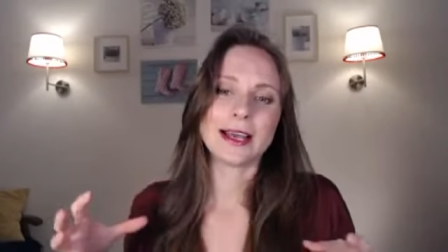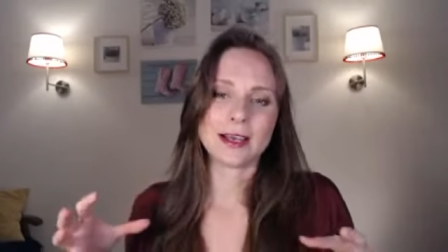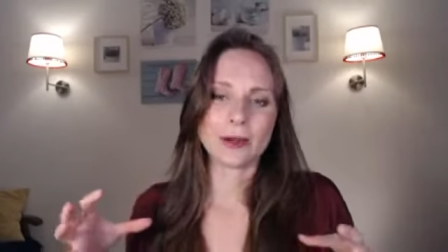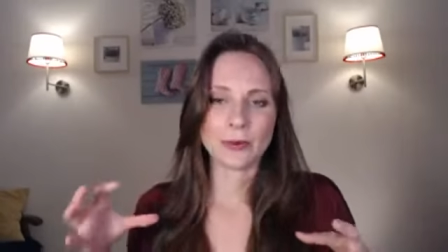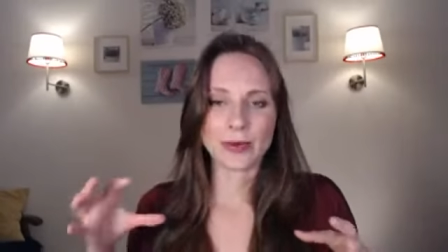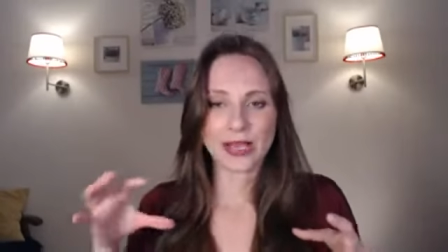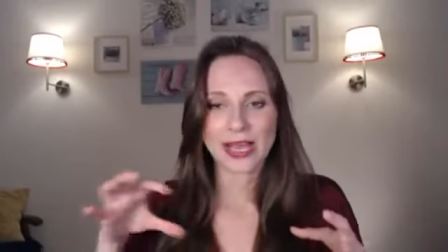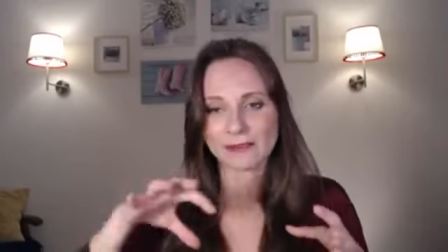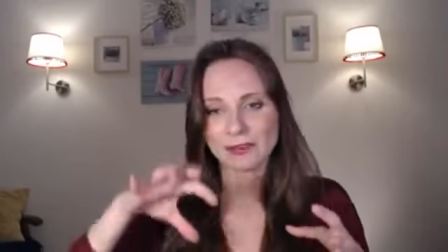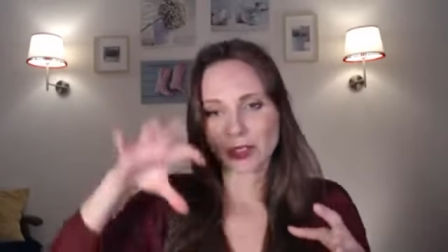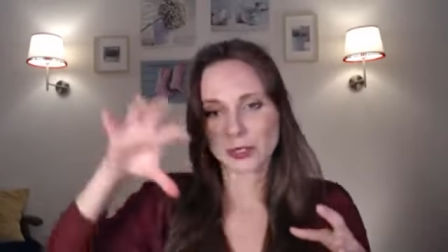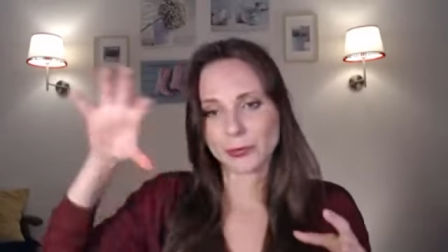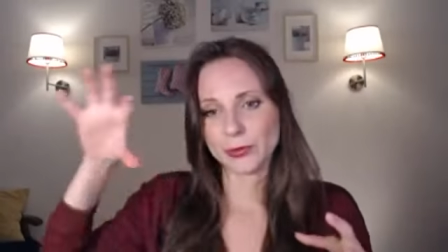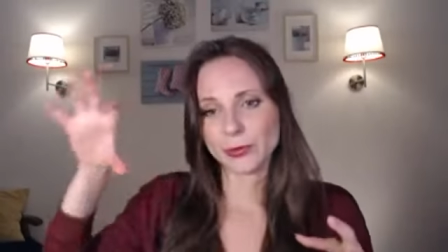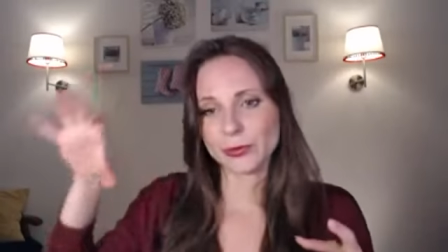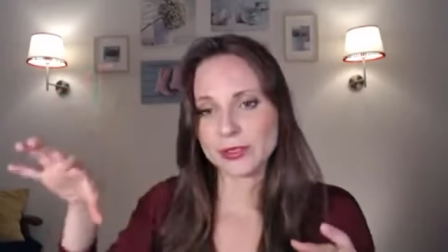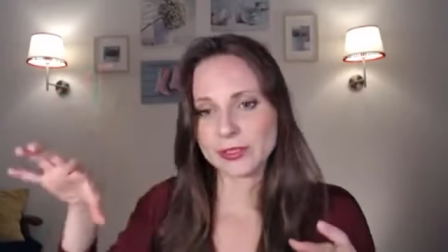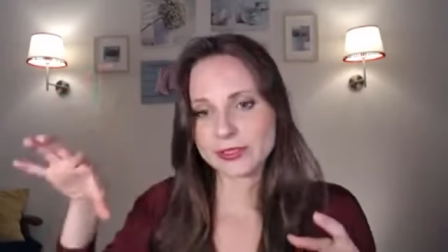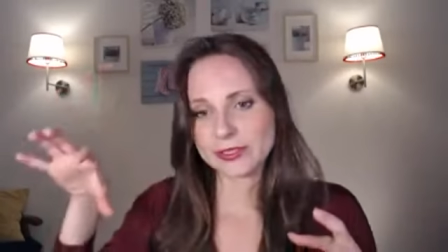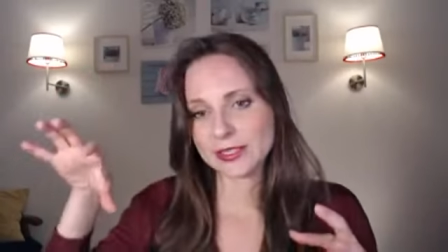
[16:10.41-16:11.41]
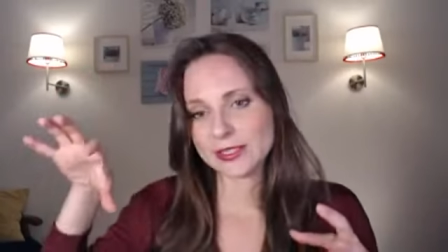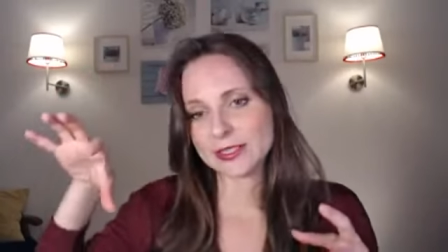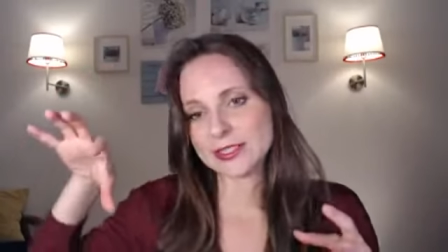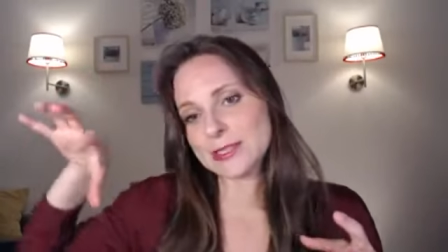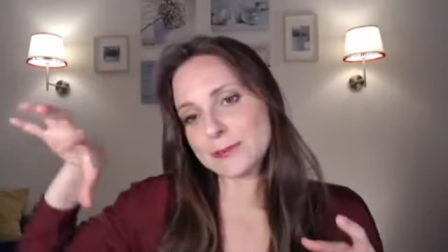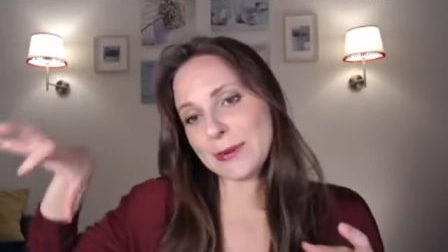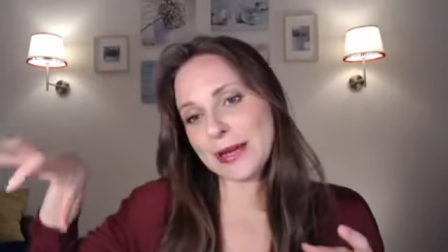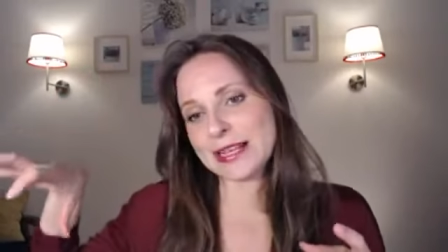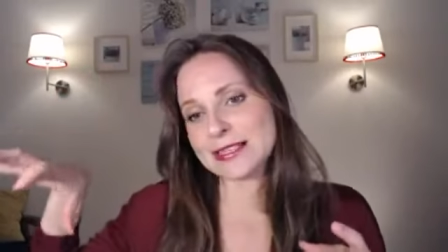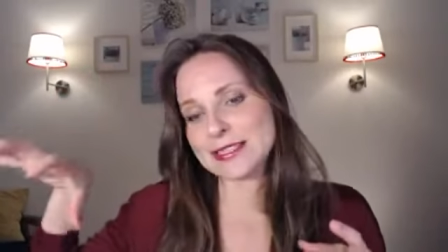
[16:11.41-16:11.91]
We have a community
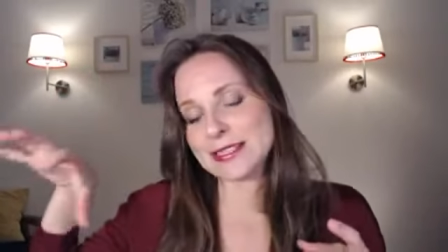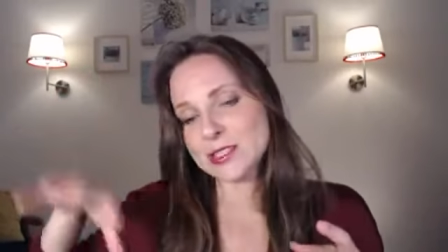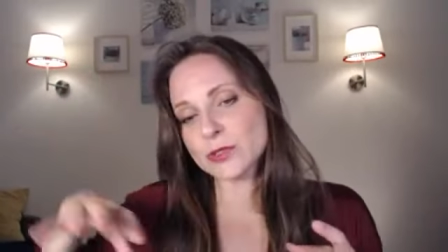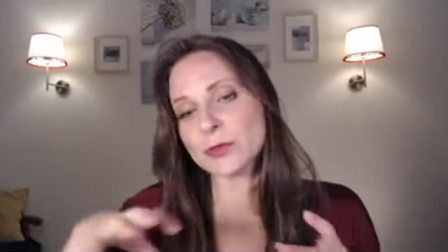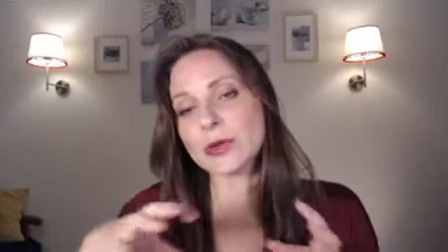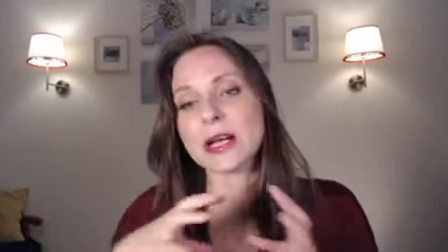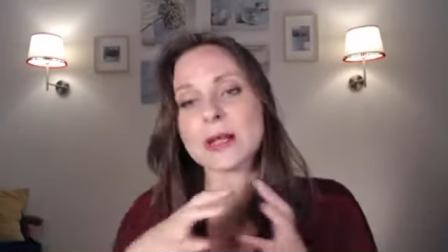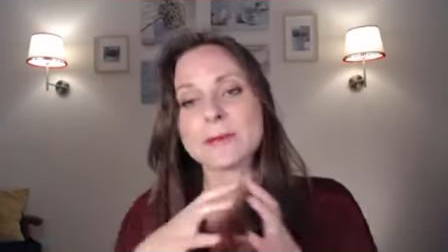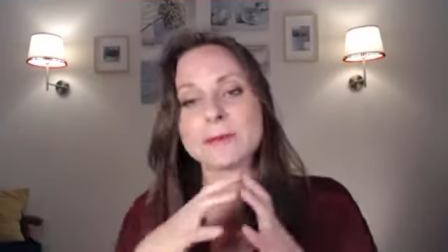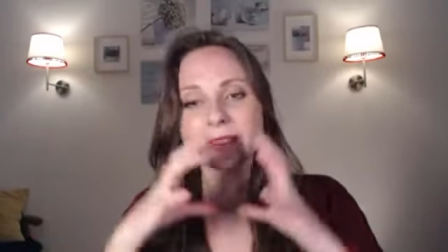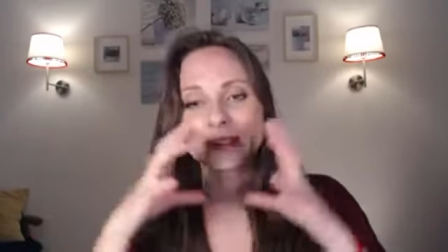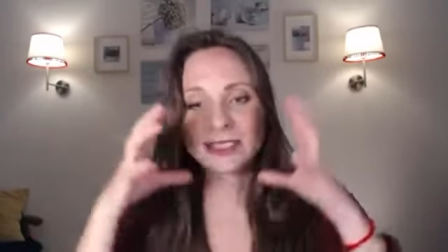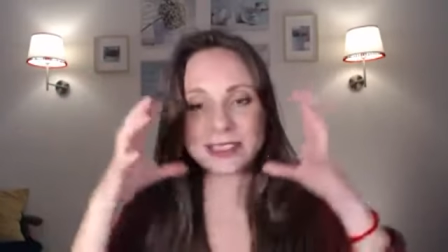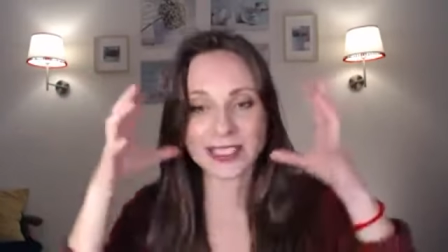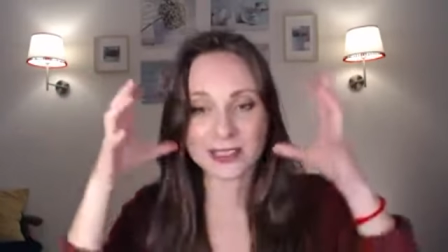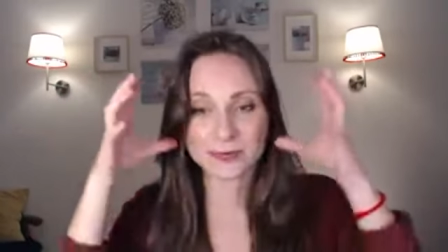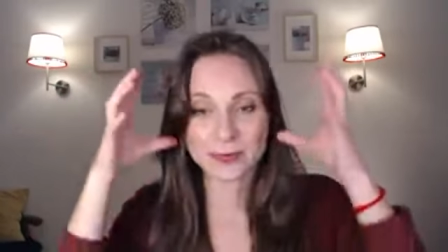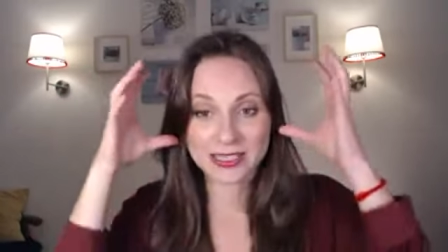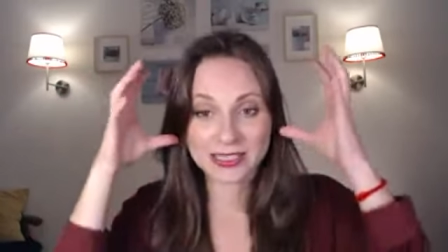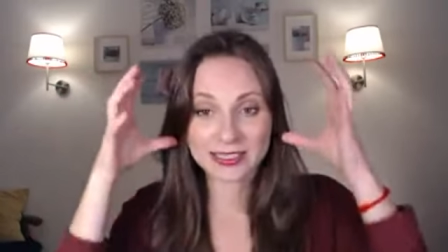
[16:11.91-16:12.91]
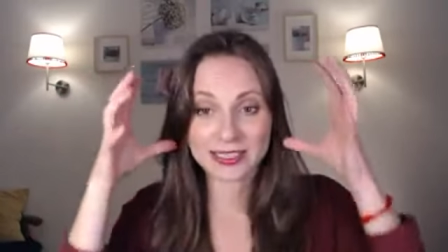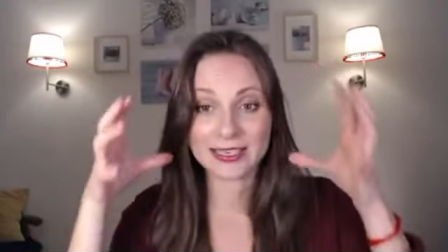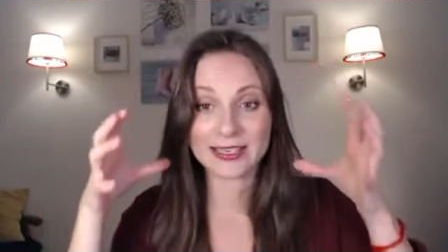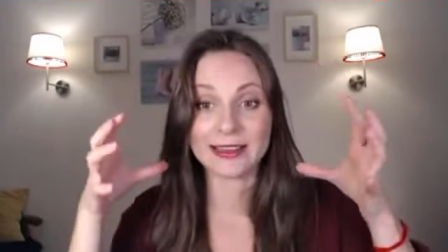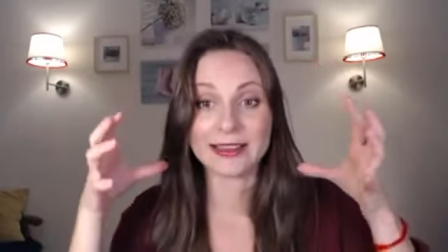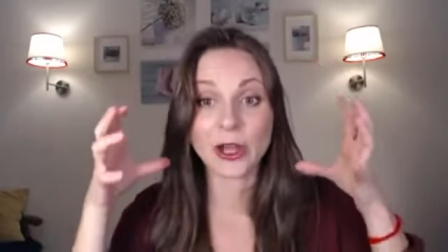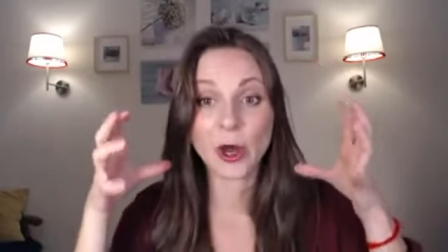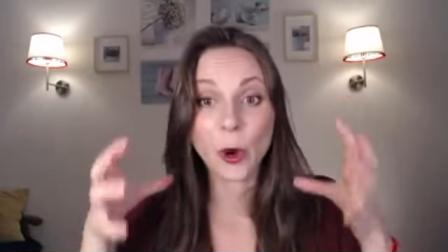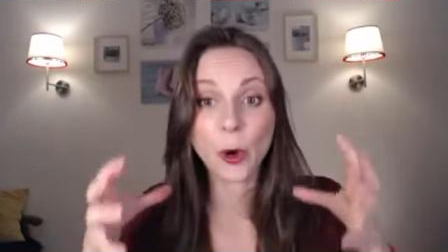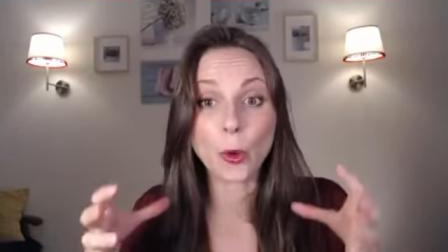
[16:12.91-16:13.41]
space as well, but this is basically
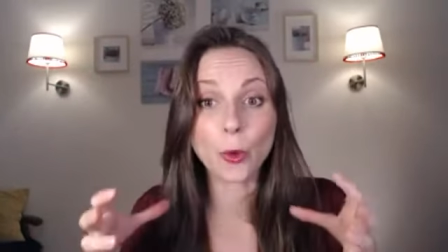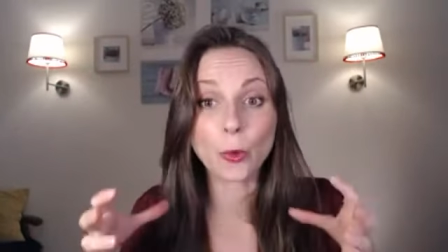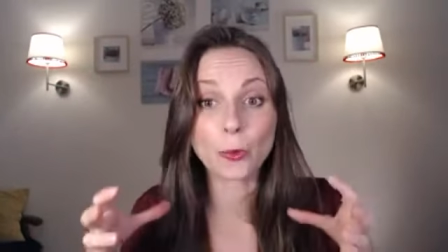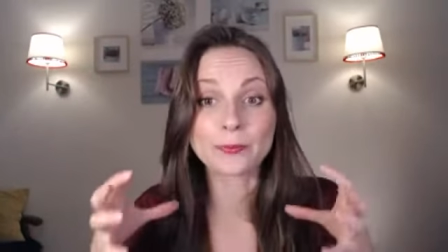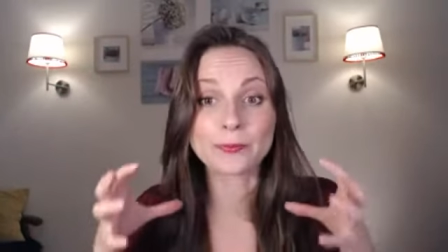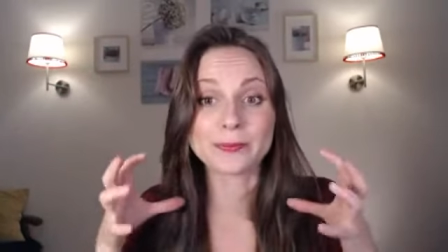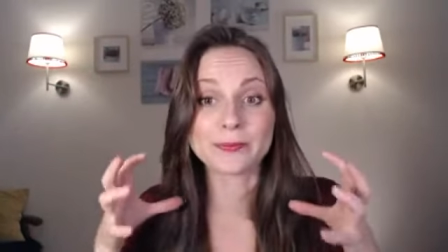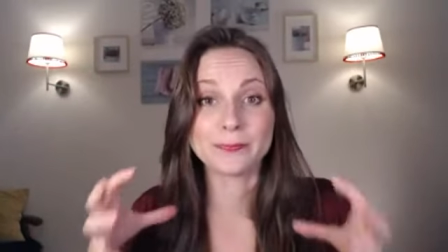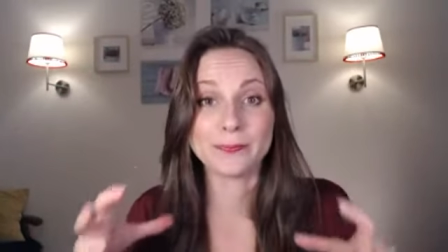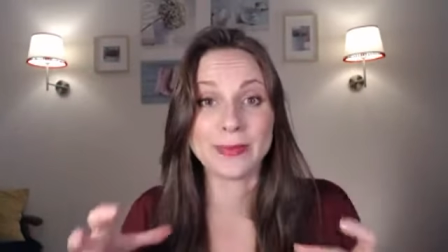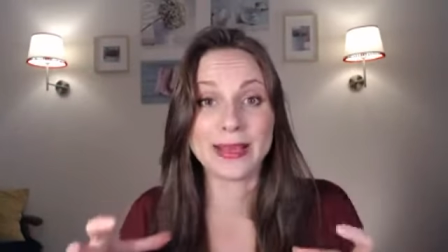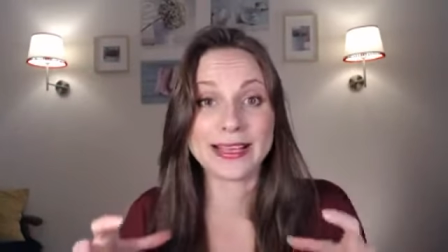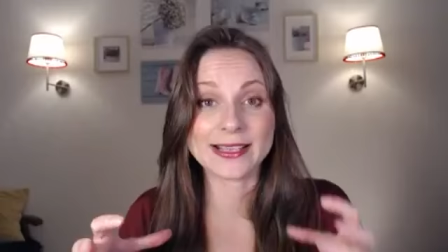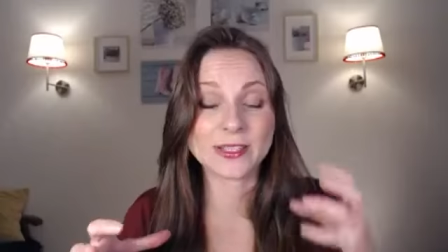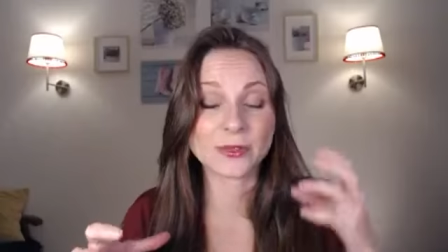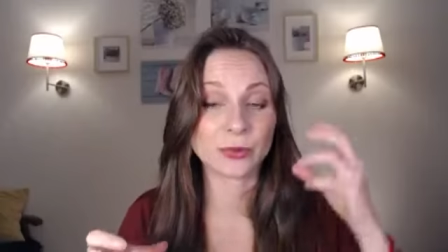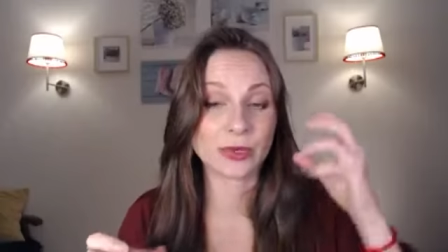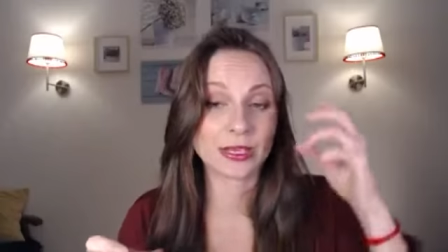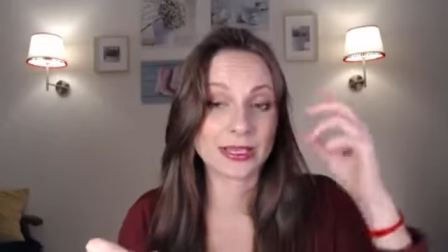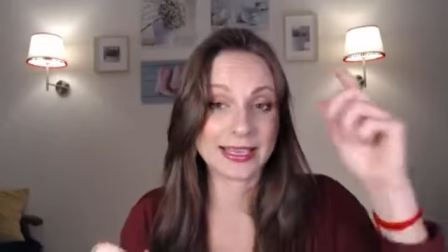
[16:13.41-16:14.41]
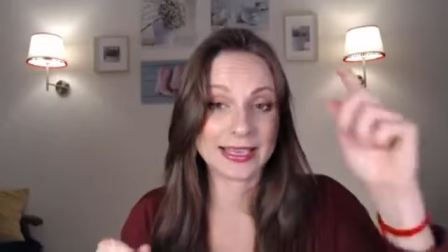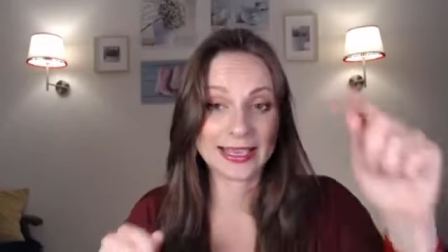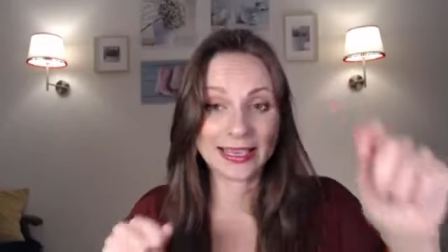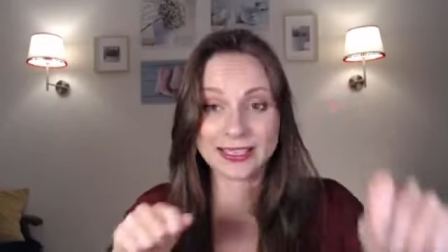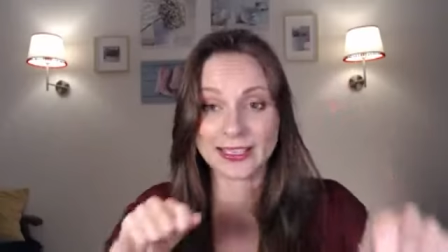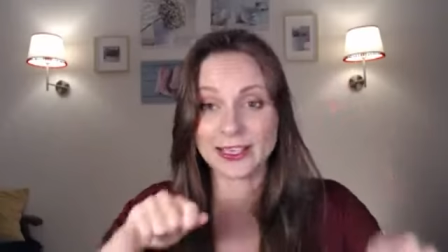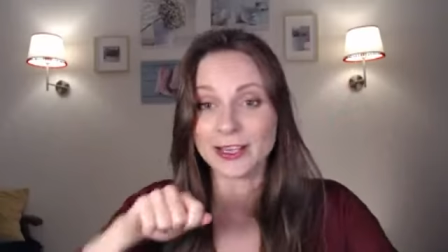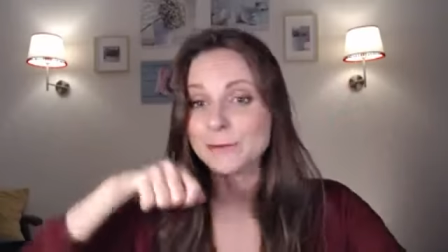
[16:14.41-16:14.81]
the home base where they can